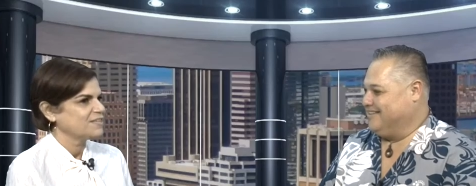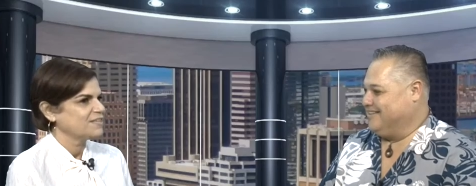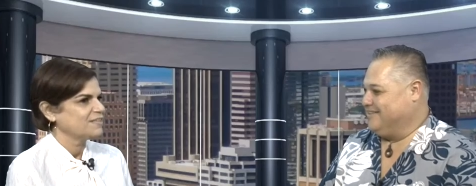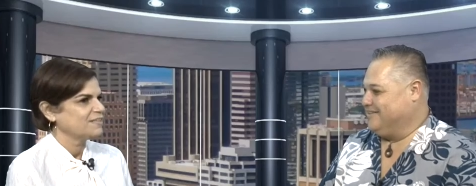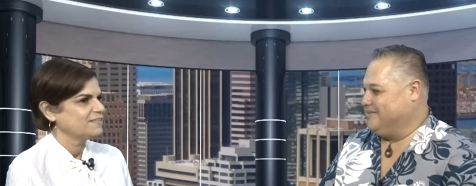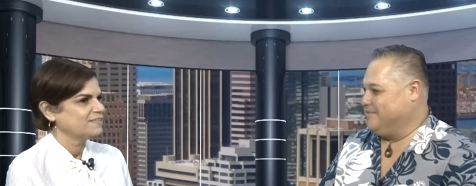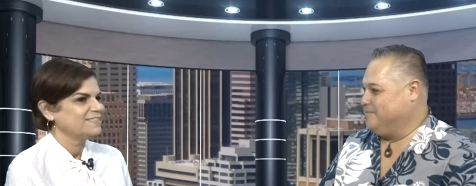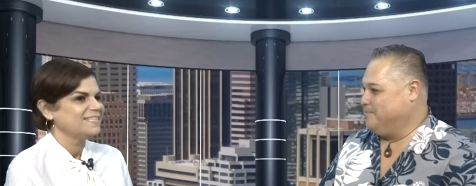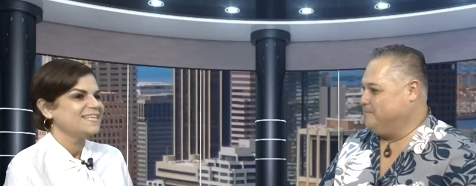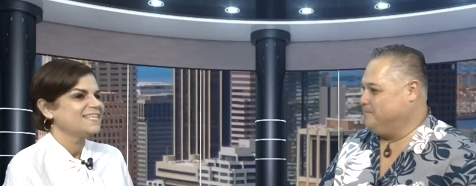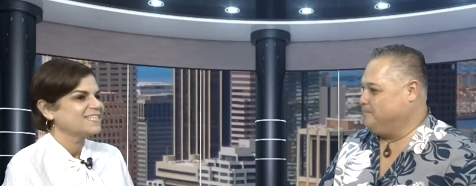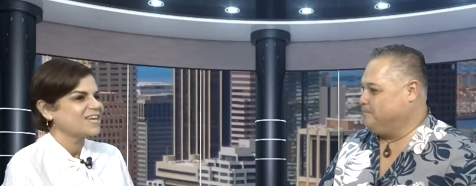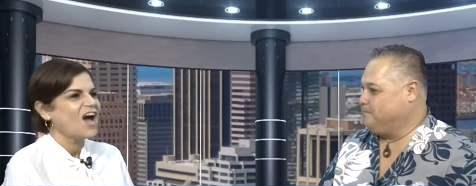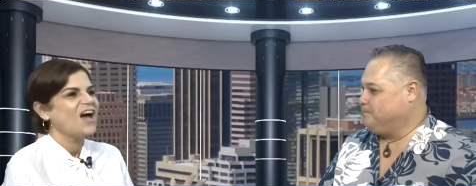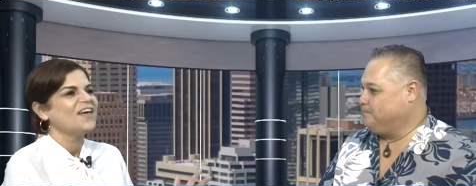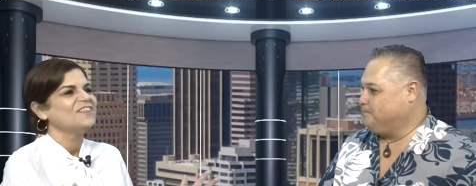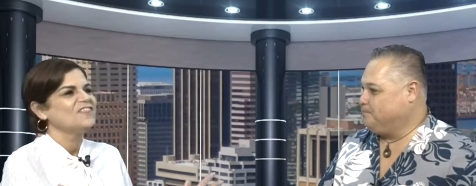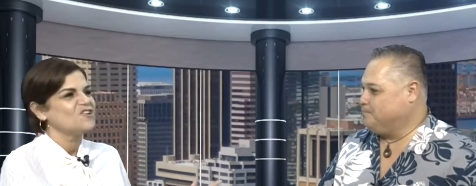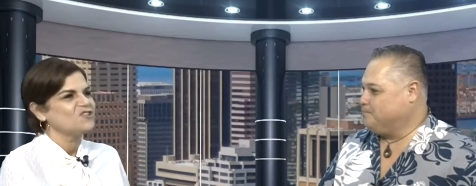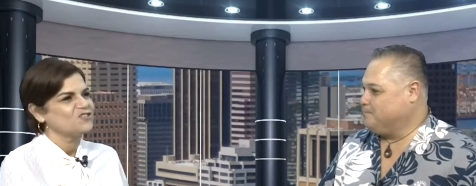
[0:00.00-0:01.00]
Speaker 1: it's
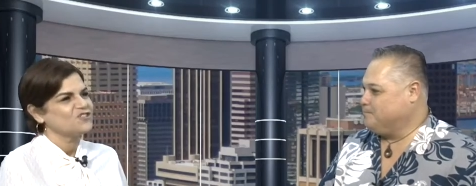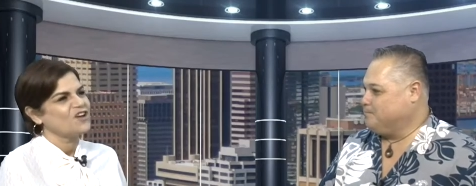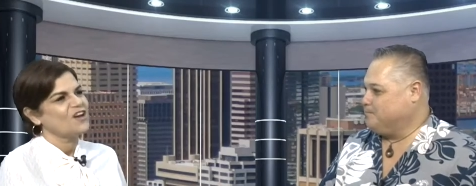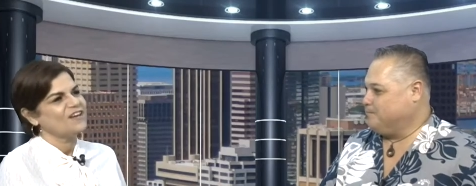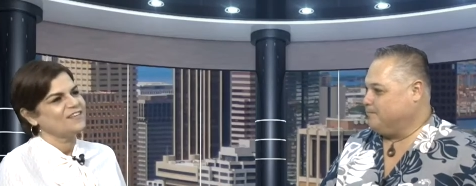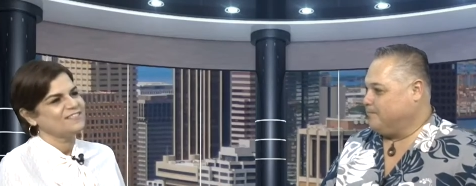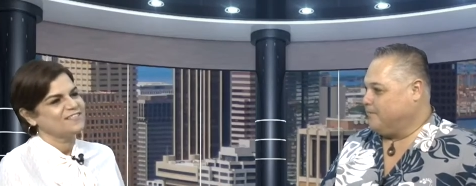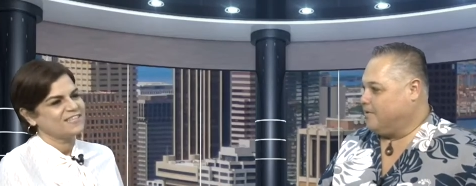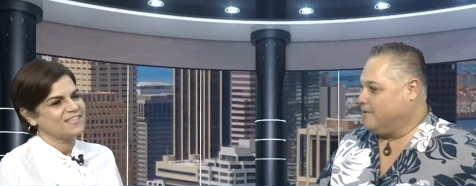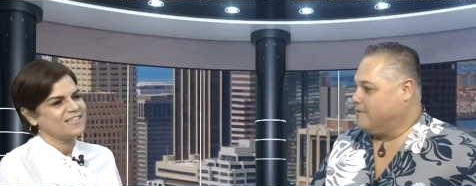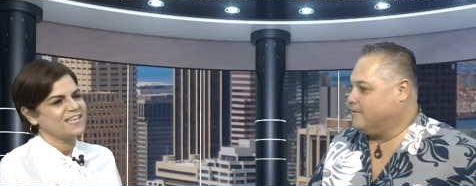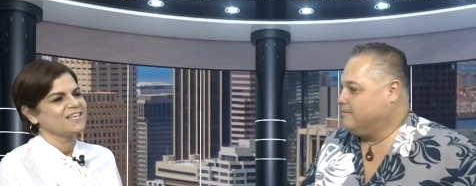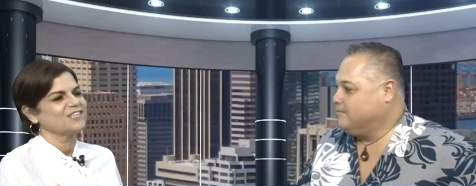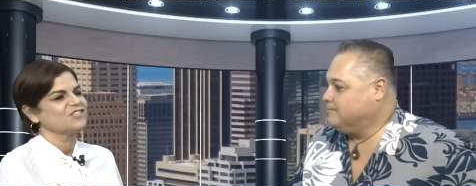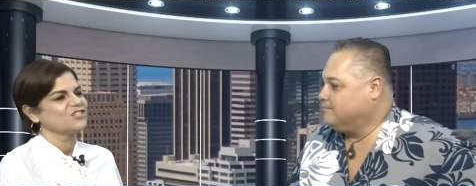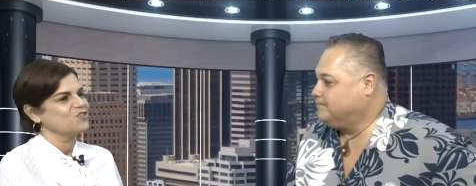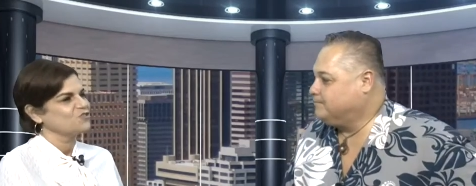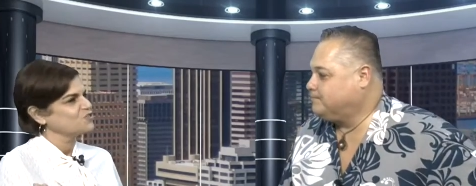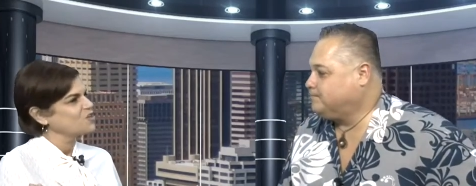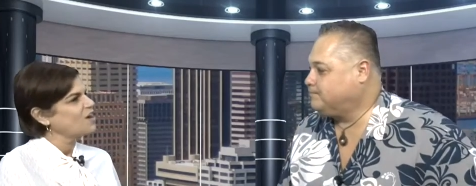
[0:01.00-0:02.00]
those kinds of things,
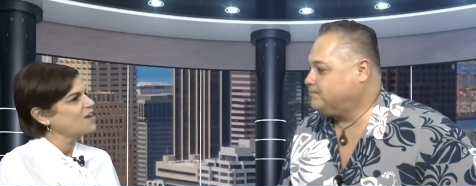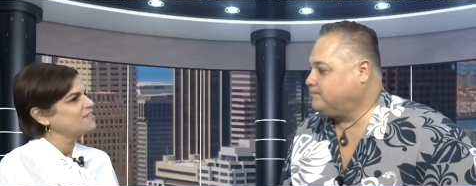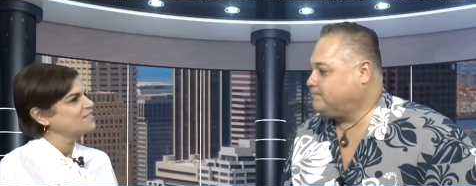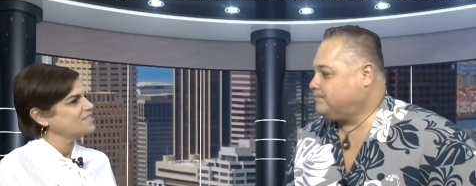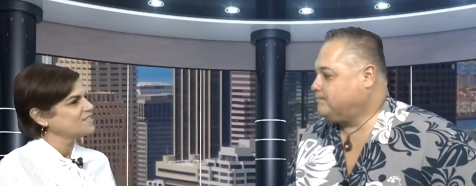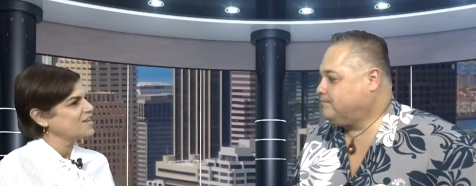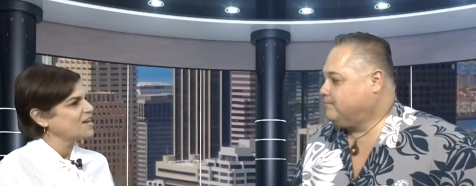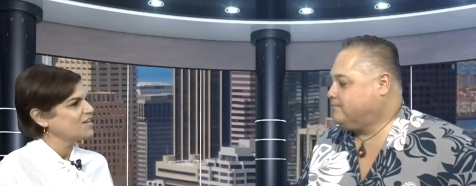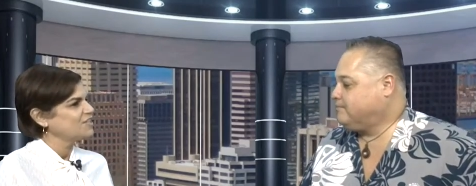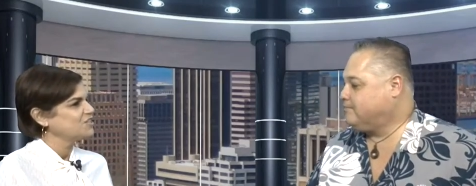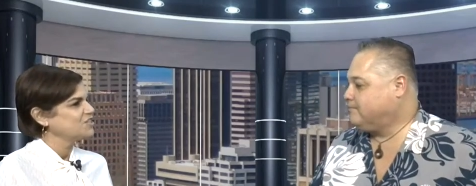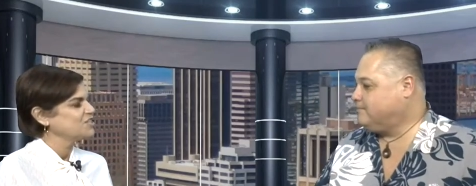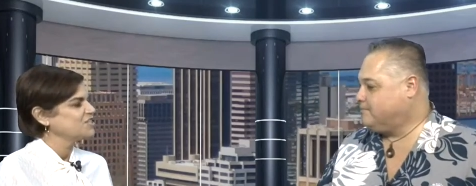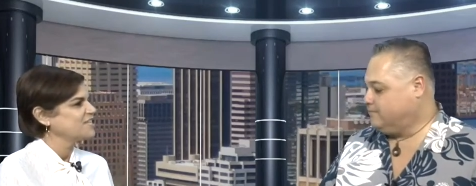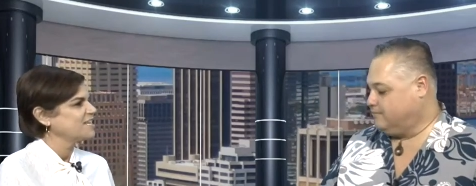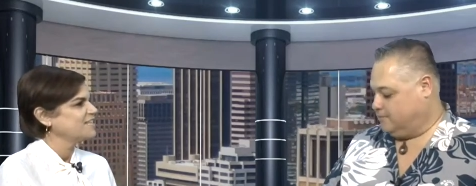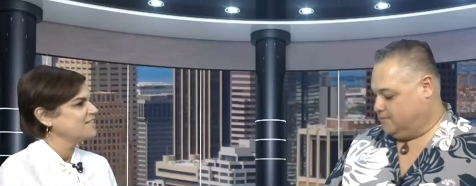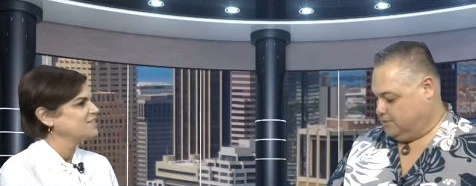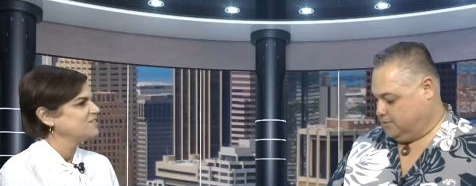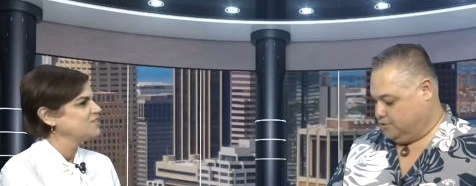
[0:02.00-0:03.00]
those kinds of touches
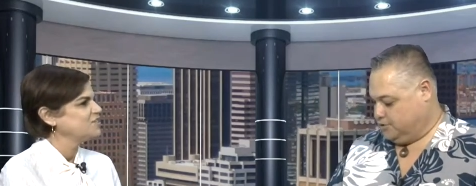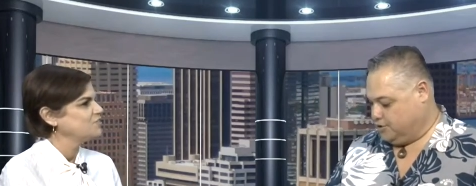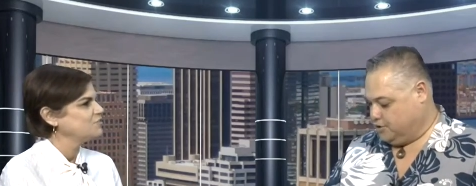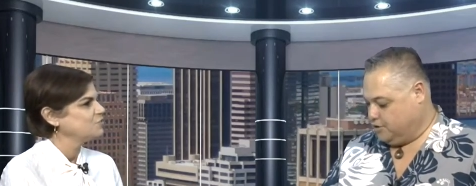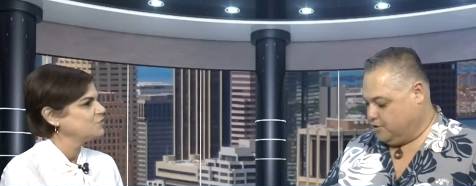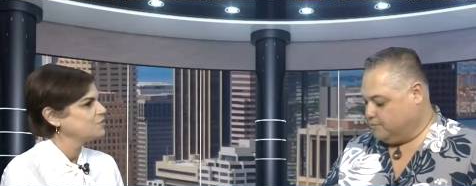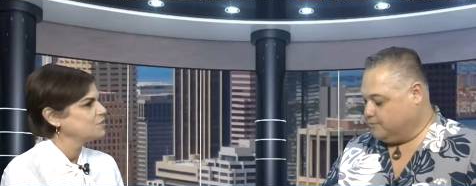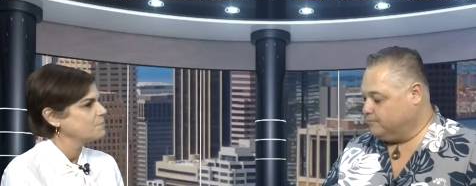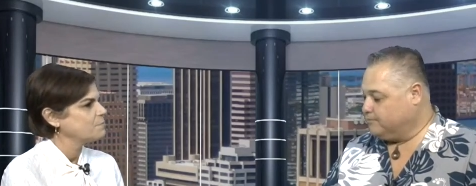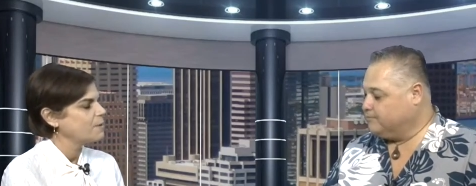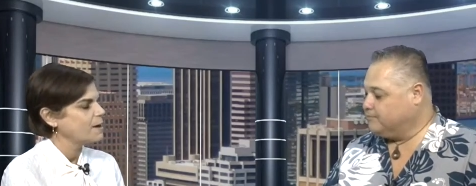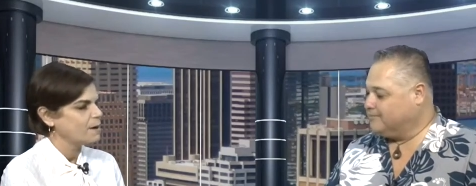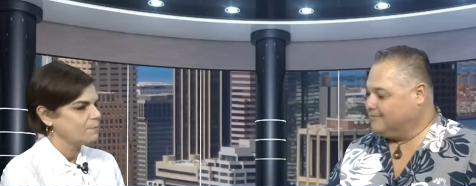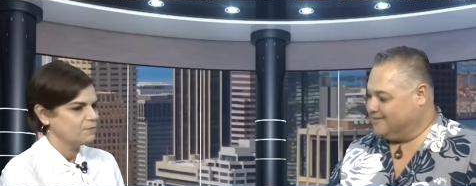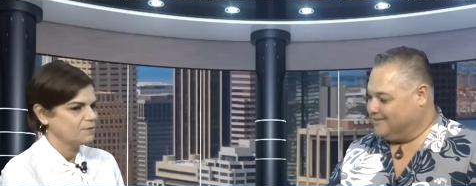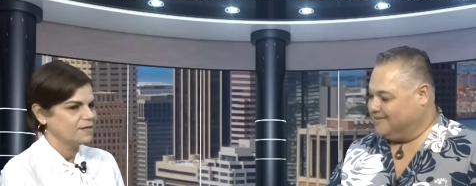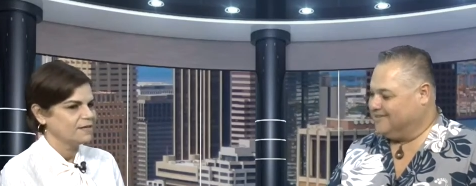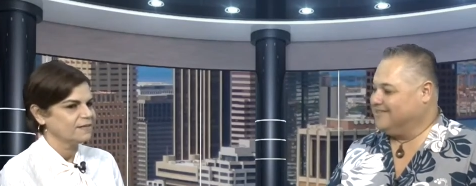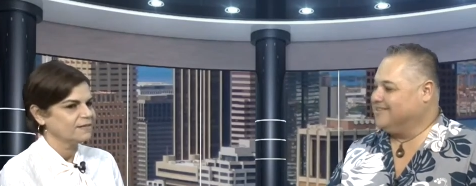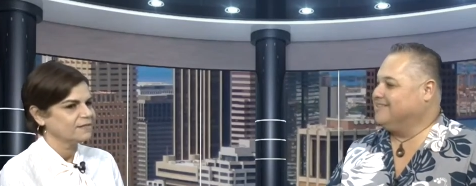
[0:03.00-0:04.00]
that endear sure. you to the
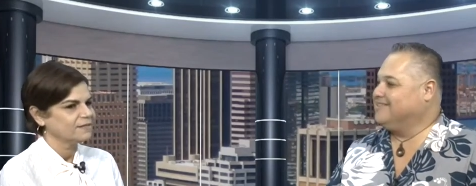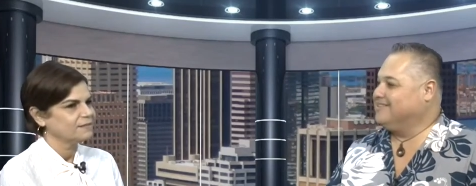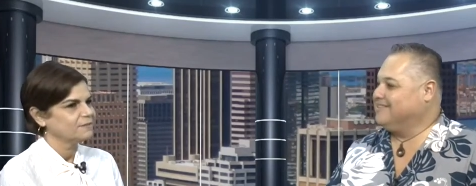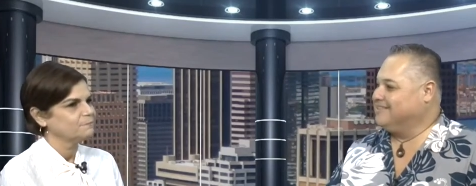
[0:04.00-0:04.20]
public.